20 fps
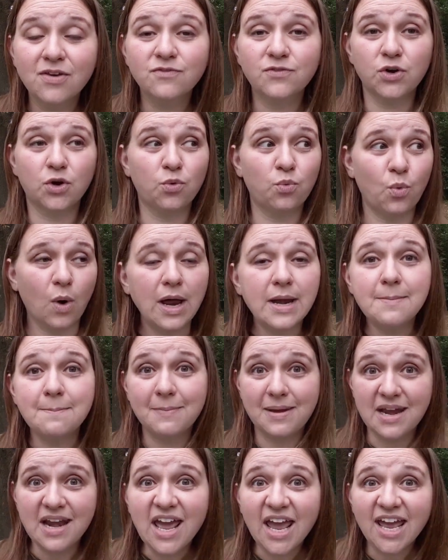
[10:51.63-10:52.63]
for 1
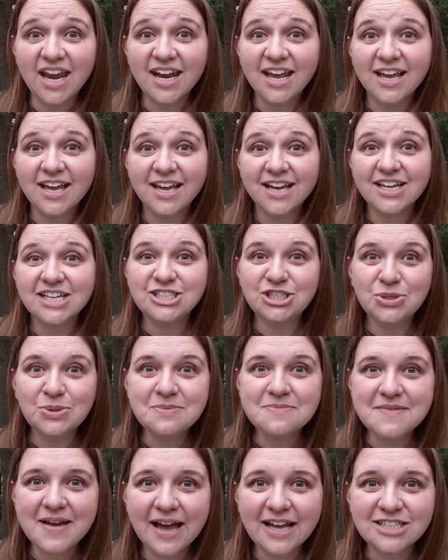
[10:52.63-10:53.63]
minute. Could you
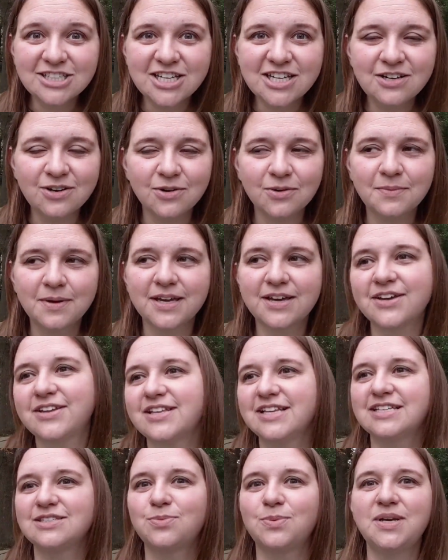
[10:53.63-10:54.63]
imagine? Oh my
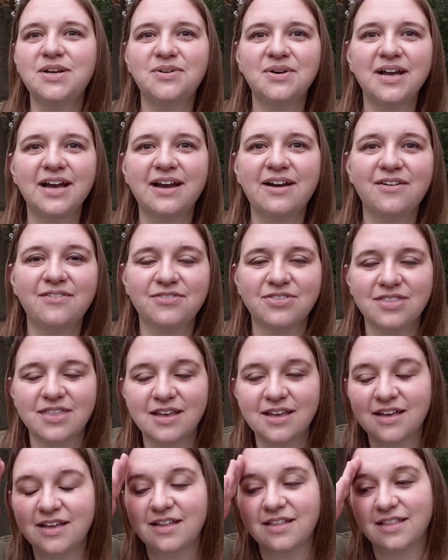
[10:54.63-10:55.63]
goodness, we don't have
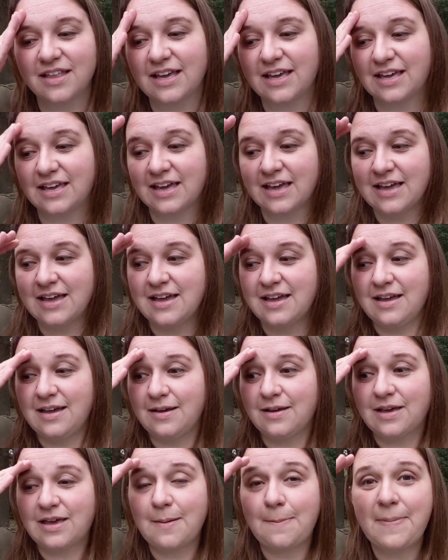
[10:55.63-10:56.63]
the like
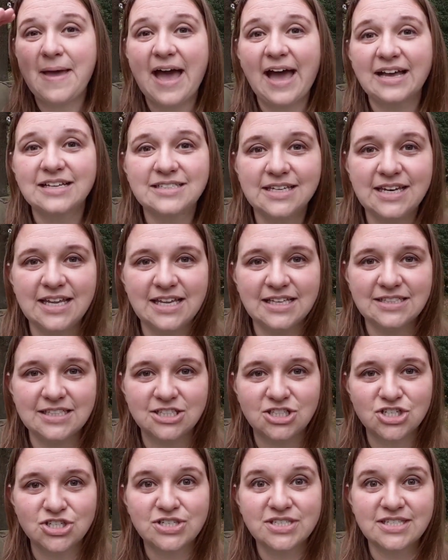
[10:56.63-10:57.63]
capacity
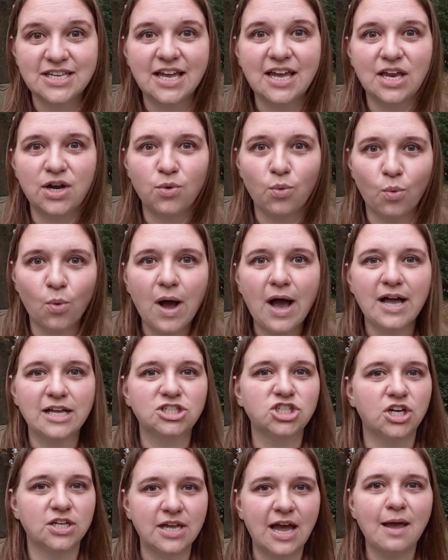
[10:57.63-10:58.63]
to just sit and
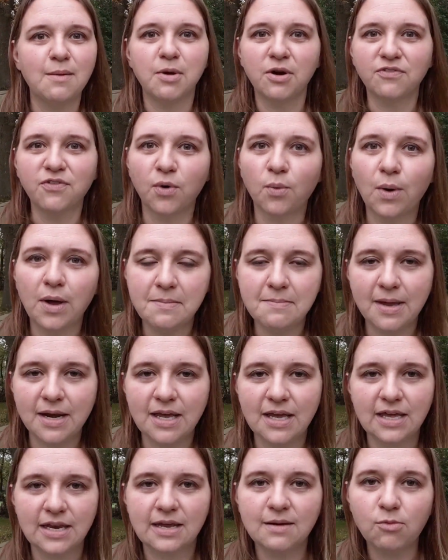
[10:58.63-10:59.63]
watch a timer for 1
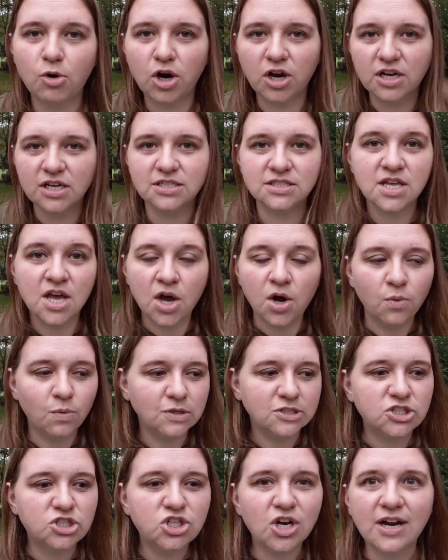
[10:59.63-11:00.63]
minute anymore because
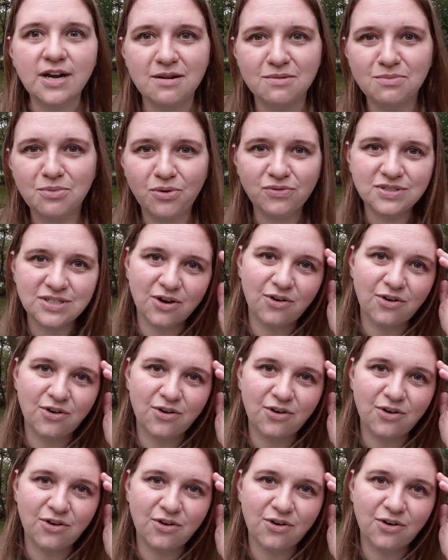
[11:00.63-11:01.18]
we're just trying to move